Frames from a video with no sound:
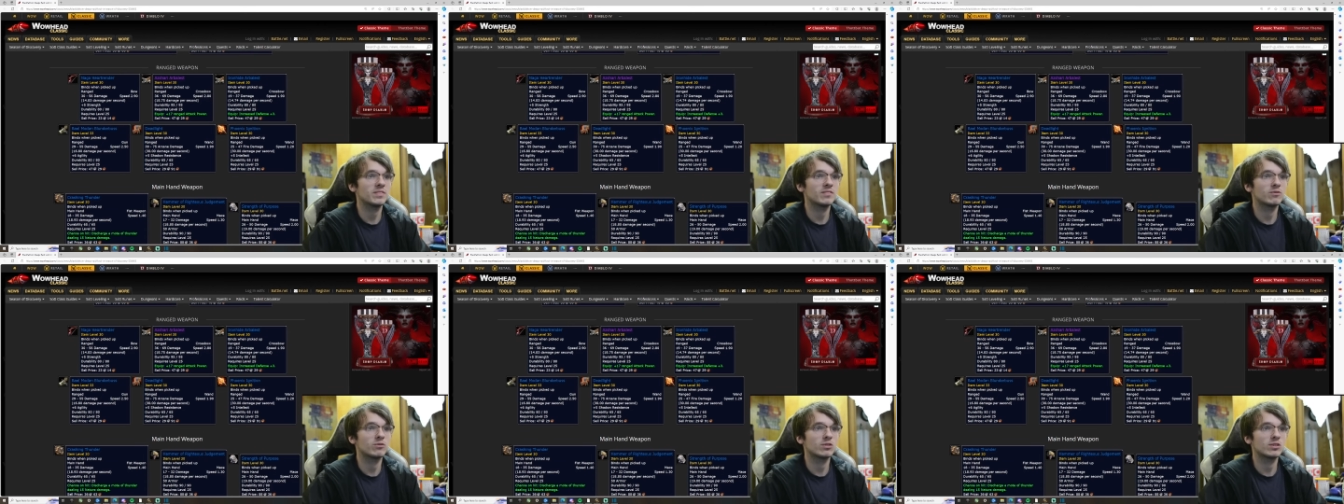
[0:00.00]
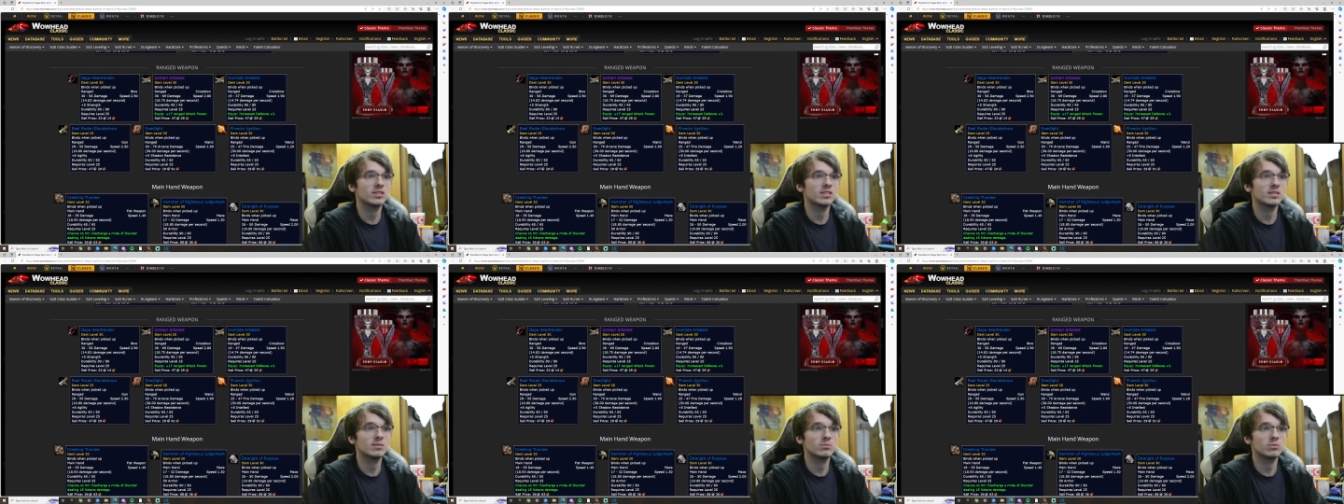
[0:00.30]

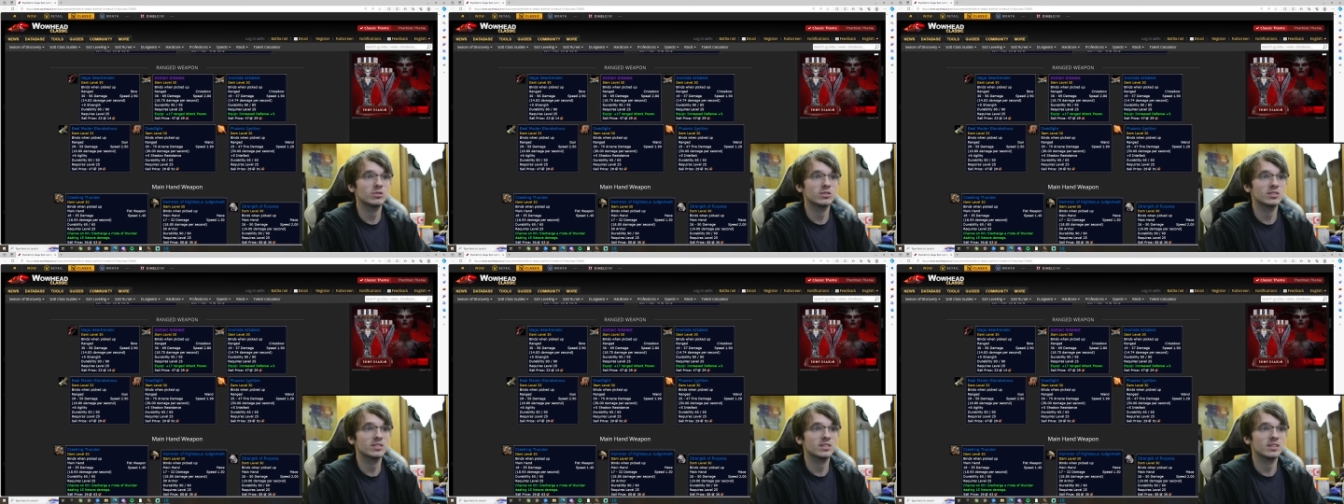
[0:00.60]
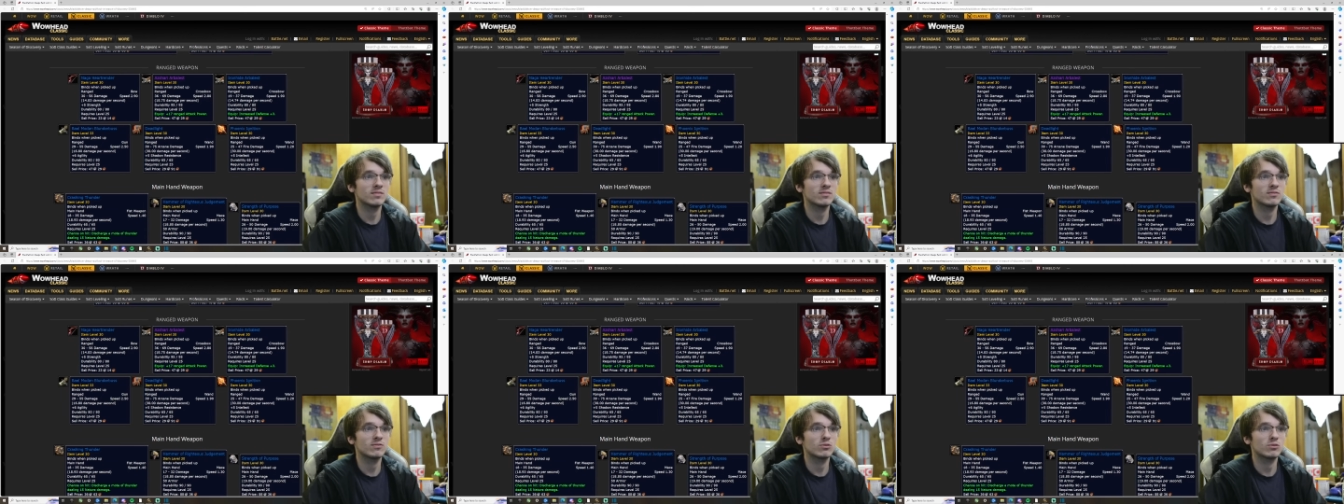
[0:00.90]

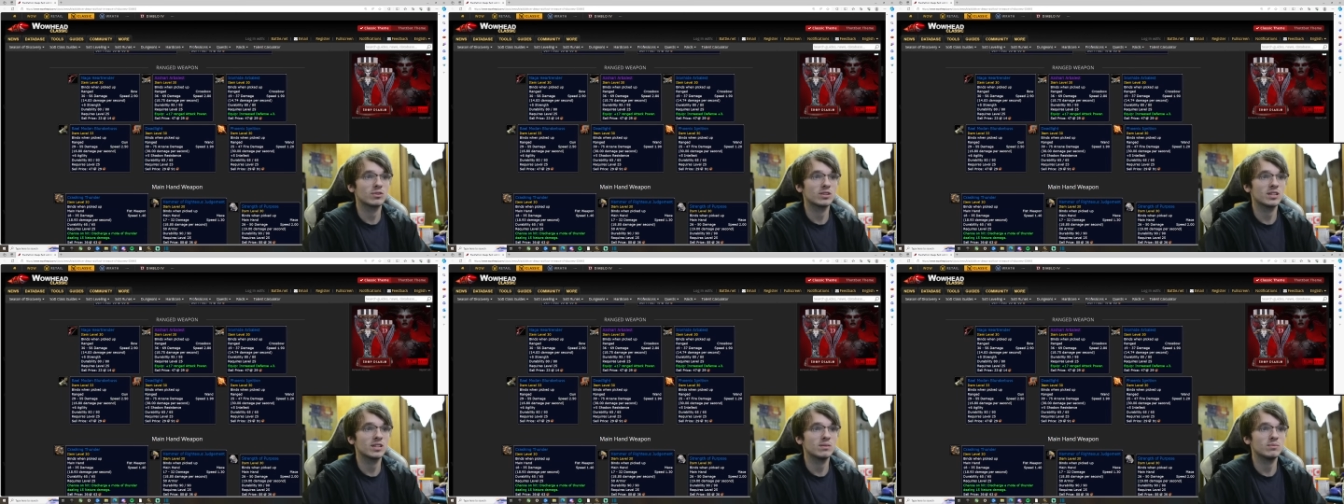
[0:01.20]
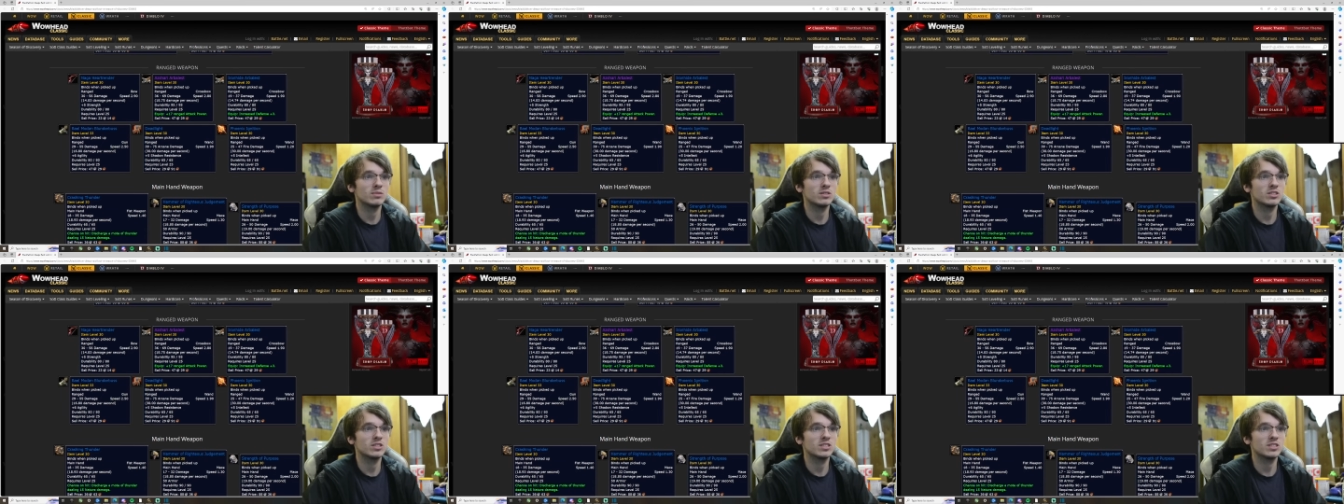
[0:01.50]
14.74
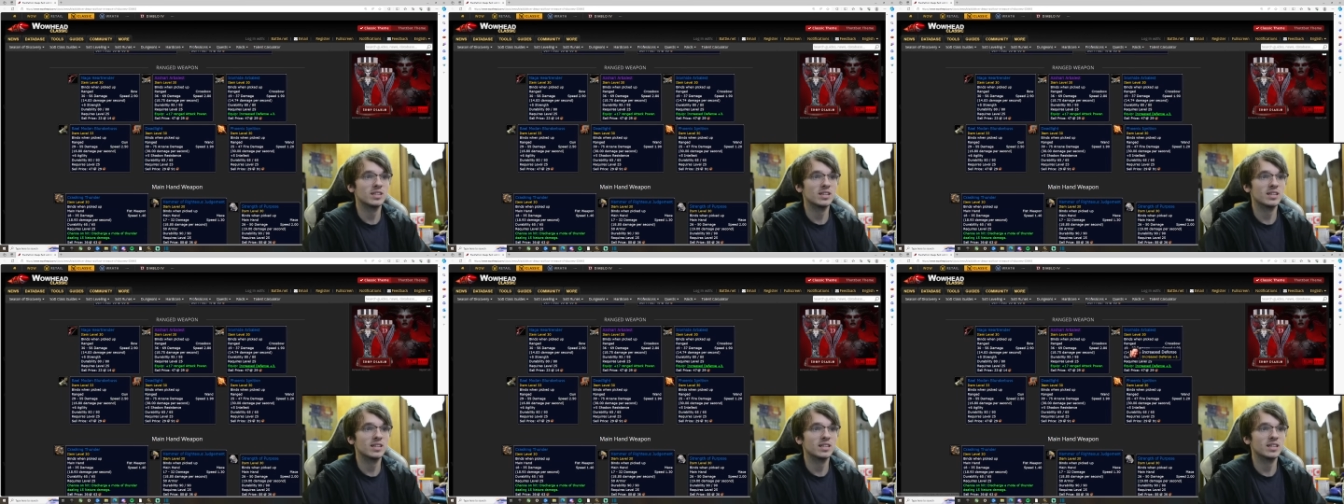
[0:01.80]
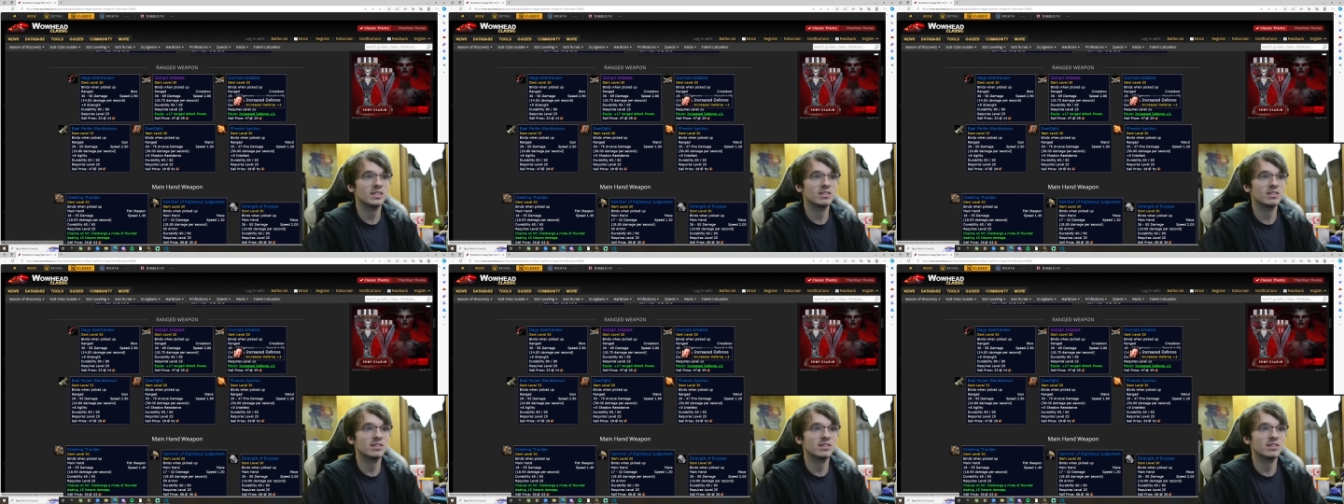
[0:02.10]
damage a second.